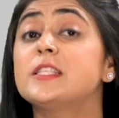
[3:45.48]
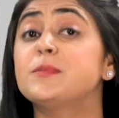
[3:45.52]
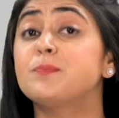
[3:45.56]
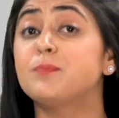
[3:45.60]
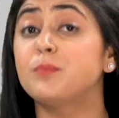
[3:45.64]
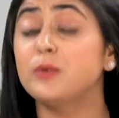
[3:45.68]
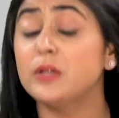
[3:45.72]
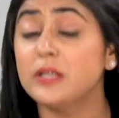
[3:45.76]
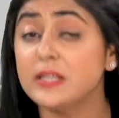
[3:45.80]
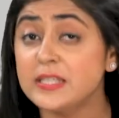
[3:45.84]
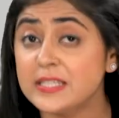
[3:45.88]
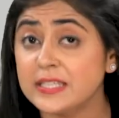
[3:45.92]
its
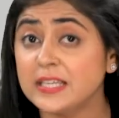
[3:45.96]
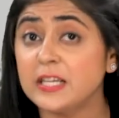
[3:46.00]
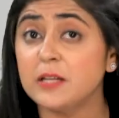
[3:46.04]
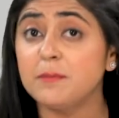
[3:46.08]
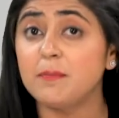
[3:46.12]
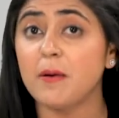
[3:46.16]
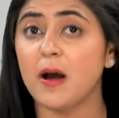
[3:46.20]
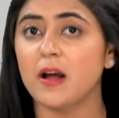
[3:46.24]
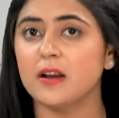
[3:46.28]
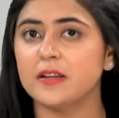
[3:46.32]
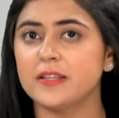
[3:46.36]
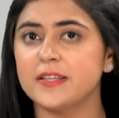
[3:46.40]
political
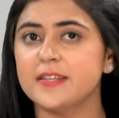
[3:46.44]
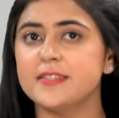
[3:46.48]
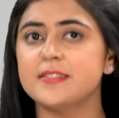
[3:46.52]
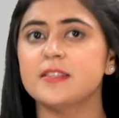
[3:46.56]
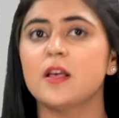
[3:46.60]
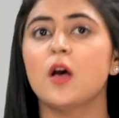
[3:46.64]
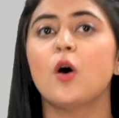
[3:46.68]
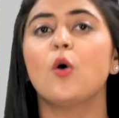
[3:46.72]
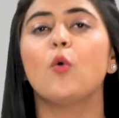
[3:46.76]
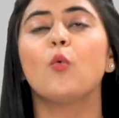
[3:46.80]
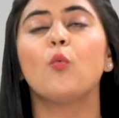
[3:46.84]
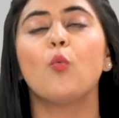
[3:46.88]
parties
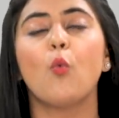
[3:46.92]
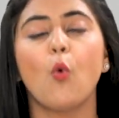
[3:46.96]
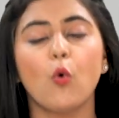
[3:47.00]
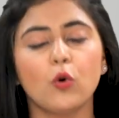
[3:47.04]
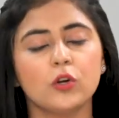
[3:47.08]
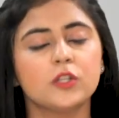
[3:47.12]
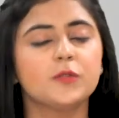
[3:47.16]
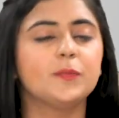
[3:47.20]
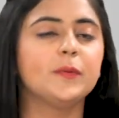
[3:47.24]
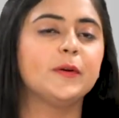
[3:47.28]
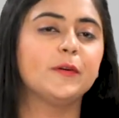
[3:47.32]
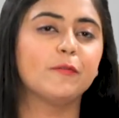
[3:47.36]

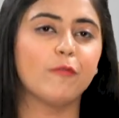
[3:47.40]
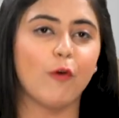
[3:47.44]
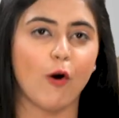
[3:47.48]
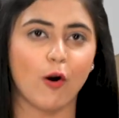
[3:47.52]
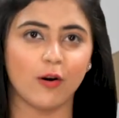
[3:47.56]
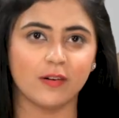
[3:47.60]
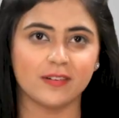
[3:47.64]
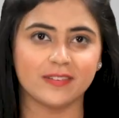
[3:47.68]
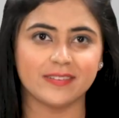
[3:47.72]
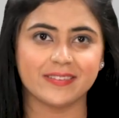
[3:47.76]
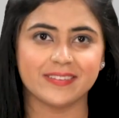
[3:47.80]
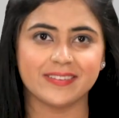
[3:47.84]
won't be
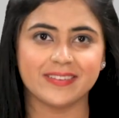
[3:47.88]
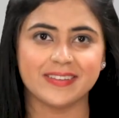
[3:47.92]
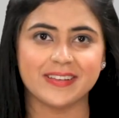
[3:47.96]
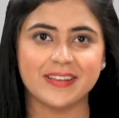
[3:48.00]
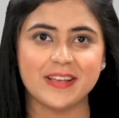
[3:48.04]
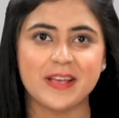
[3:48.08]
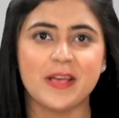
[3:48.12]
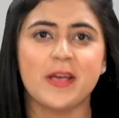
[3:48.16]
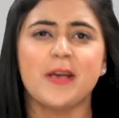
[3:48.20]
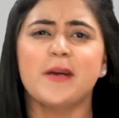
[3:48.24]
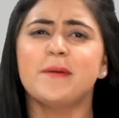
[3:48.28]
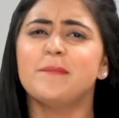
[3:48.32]
wrong.
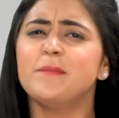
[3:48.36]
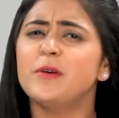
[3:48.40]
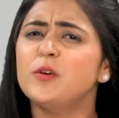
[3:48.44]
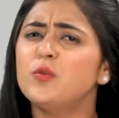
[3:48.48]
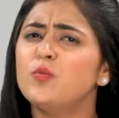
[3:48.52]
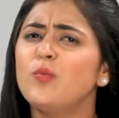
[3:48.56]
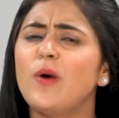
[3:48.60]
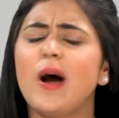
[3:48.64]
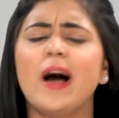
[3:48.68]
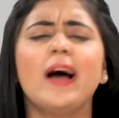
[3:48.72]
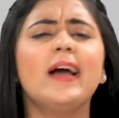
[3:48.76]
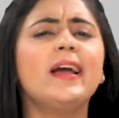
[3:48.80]
But
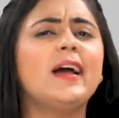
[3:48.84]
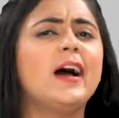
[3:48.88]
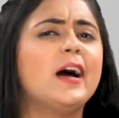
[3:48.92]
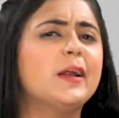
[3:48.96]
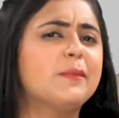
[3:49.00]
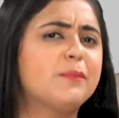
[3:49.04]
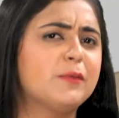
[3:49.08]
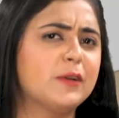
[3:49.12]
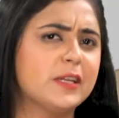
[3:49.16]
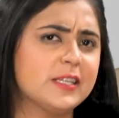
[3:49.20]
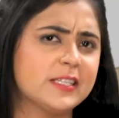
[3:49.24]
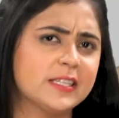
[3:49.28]
why
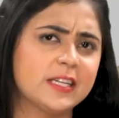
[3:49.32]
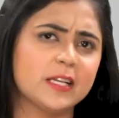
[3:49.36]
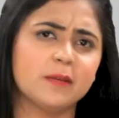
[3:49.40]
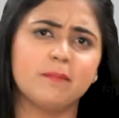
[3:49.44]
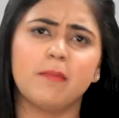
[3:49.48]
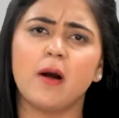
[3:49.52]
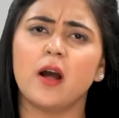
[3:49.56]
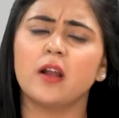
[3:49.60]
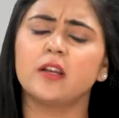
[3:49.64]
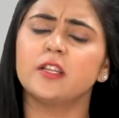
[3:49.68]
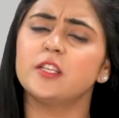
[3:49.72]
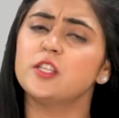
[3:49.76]
are political
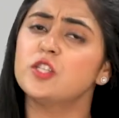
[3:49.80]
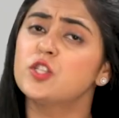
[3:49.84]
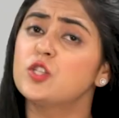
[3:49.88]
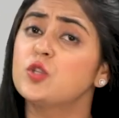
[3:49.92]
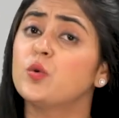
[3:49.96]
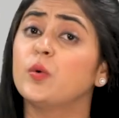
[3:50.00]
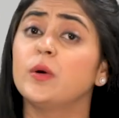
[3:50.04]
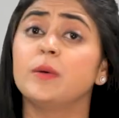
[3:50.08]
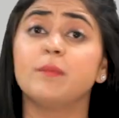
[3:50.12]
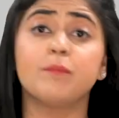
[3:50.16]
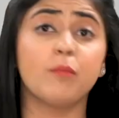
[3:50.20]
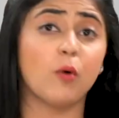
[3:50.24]
parties
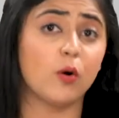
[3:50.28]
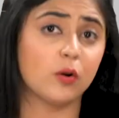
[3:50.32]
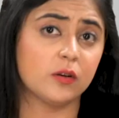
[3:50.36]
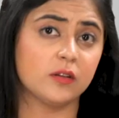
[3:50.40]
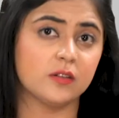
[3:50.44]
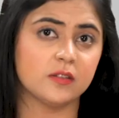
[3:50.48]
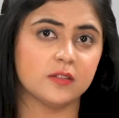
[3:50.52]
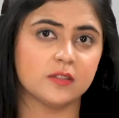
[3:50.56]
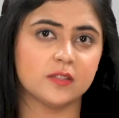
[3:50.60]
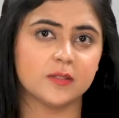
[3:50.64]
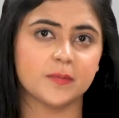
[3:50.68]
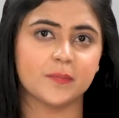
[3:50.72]
so
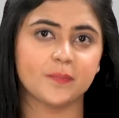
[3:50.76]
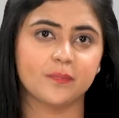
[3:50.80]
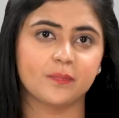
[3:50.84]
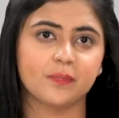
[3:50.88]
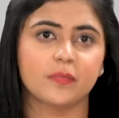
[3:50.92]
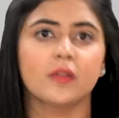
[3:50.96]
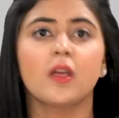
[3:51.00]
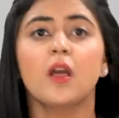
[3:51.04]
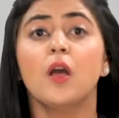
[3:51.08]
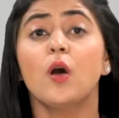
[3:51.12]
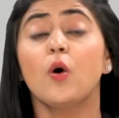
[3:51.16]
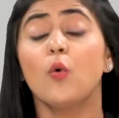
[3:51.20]
important?
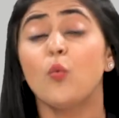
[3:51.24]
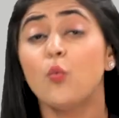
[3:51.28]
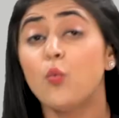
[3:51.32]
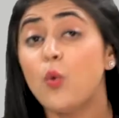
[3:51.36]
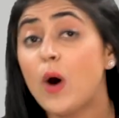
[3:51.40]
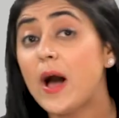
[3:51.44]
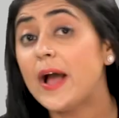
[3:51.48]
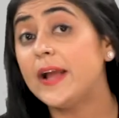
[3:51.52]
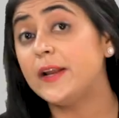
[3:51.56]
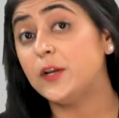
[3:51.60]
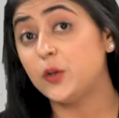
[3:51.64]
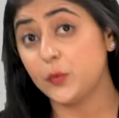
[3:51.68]

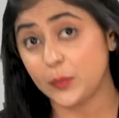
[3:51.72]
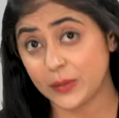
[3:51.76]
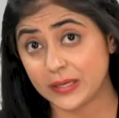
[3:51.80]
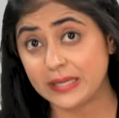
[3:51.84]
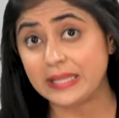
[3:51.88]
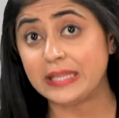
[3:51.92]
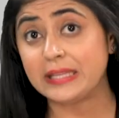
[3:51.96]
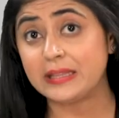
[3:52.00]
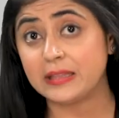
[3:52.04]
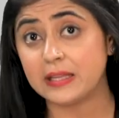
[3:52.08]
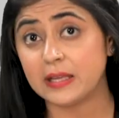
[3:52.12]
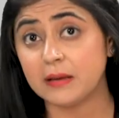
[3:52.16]
Why do we
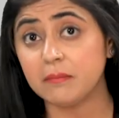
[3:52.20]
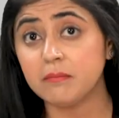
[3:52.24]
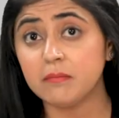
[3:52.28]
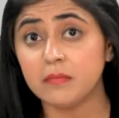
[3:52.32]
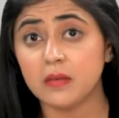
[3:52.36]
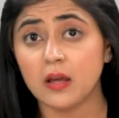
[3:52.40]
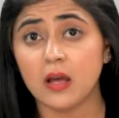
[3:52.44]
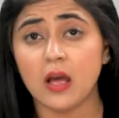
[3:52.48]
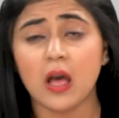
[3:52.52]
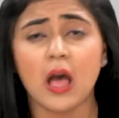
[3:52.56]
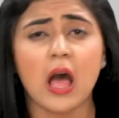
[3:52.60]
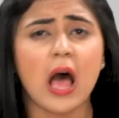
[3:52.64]
need them?
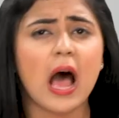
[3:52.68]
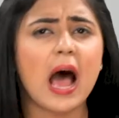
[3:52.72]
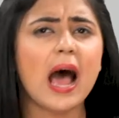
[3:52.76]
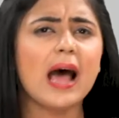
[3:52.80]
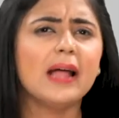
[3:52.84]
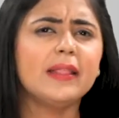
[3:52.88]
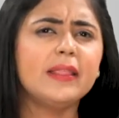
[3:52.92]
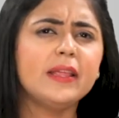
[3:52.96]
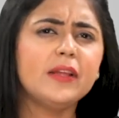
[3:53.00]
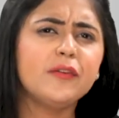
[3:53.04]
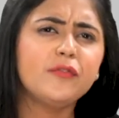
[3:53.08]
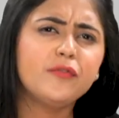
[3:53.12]

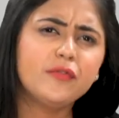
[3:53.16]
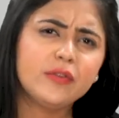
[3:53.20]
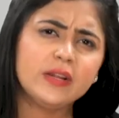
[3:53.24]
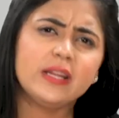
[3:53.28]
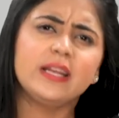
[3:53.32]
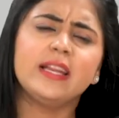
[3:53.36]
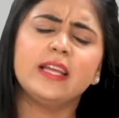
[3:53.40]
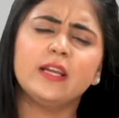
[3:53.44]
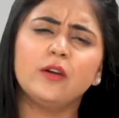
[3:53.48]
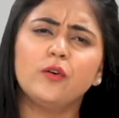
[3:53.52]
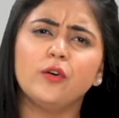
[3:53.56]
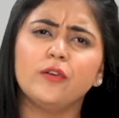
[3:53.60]
Are they
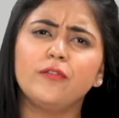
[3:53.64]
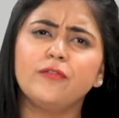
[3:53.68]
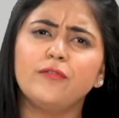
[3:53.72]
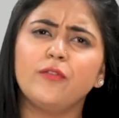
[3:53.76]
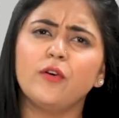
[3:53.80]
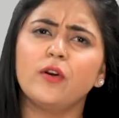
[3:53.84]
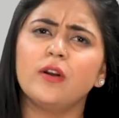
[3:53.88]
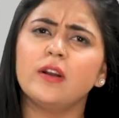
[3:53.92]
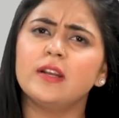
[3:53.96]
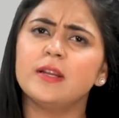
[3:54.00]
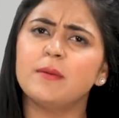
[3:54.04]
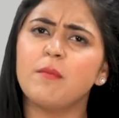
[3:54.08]
really good
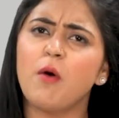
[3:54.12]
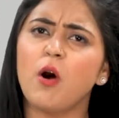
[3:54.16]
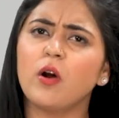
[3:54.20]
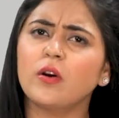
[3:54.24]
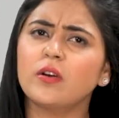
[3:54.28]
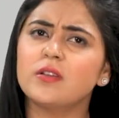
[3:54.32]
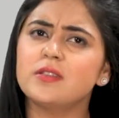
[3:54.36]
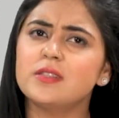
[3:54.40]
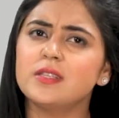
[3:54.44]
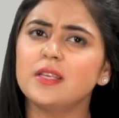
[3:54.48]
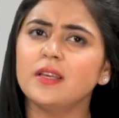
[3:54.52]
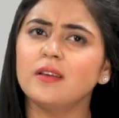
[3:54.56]
for a
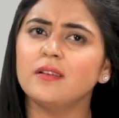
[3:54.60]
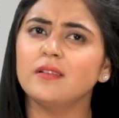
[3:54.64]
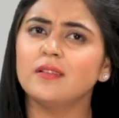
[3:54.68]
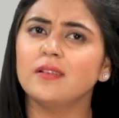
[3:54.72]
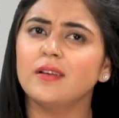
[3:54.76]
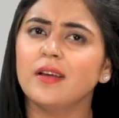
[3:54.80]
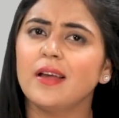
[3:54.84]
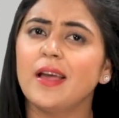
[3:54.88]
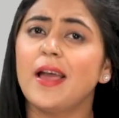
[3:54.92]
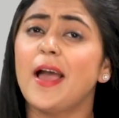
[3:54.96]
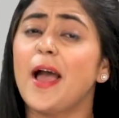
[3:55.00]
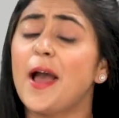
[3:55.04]
democracy?
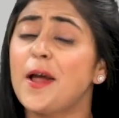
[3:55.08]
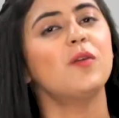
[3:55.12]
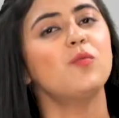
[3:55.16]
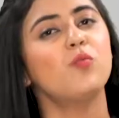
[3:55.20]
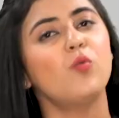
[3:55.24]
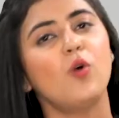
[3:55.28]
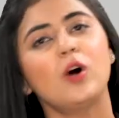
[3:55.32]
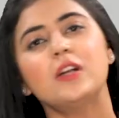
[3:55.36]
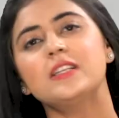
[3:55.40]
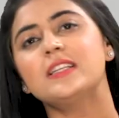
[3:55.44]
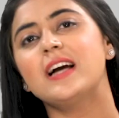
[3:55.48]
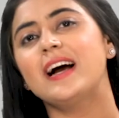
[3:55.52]

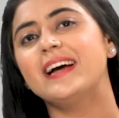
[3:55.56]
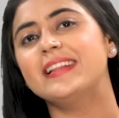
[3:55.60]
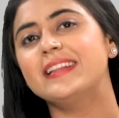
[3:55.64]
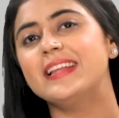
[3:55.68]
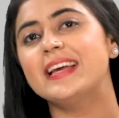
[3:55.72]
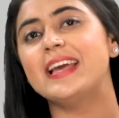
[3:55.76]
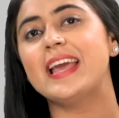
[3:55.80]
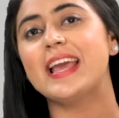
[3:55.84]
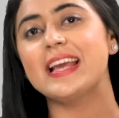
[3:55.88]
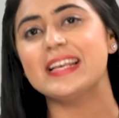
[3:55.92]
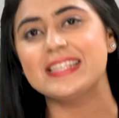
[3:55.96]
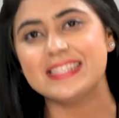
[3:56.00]
And what are
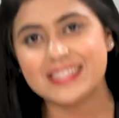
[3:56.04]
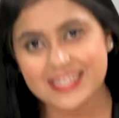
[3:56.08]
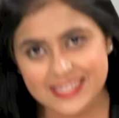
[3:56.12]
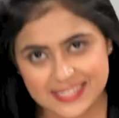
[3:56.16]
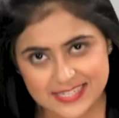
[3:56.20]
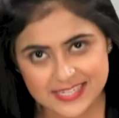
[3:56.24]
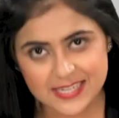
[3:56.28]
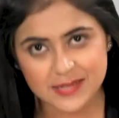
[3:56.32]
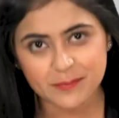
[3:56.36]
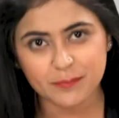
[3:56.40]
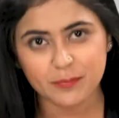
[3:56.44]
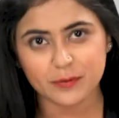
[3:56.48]
the
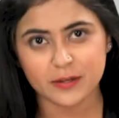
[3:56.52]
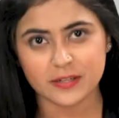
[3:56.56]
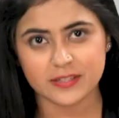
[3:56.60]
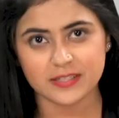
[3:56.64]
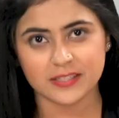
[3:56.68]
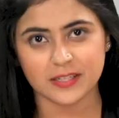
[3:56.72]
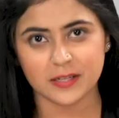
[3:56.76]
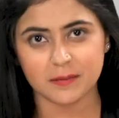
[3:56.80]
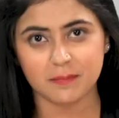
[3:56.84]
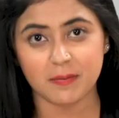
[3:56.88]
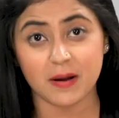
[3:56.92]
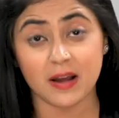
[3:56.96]
existing
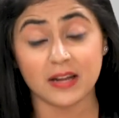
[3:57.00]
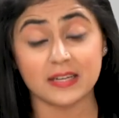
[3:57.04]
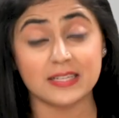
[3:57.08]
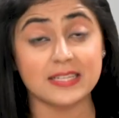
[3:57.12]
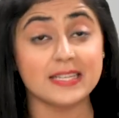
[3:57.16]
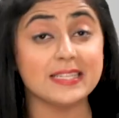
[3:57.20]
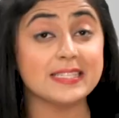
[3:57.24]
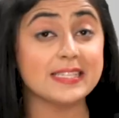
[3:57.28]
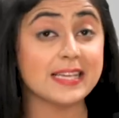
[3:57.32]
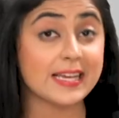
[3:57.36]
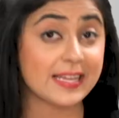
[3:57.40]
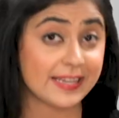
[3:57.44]
political
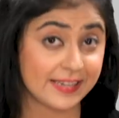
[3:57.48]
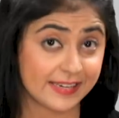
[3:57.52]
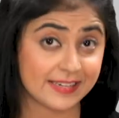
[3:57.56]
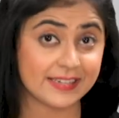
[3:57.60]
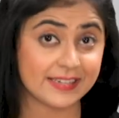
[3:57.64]
parties in